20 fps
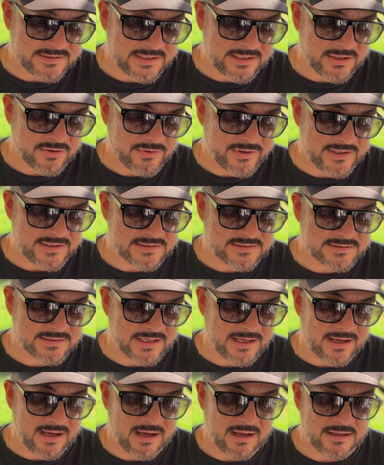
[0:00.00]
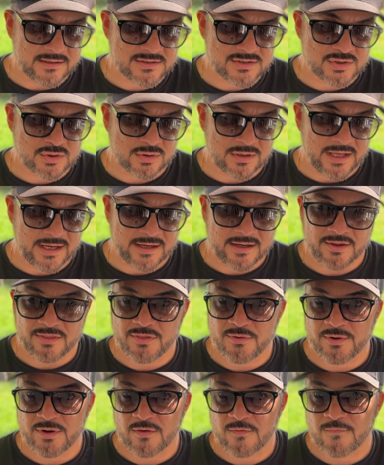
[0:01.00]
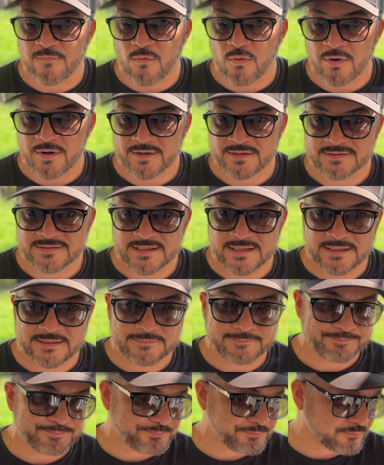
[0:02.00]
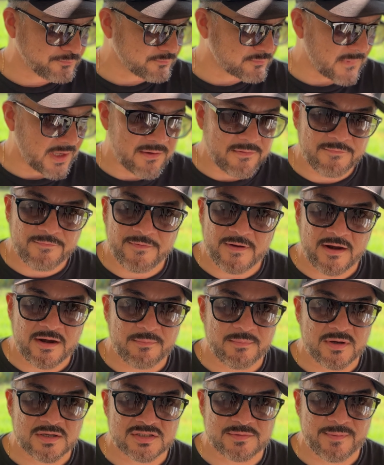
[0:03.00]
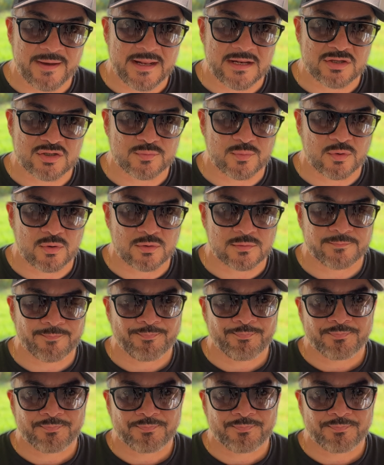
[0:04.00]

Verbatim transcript: increased to like a three or four out of ten. Very much manageable.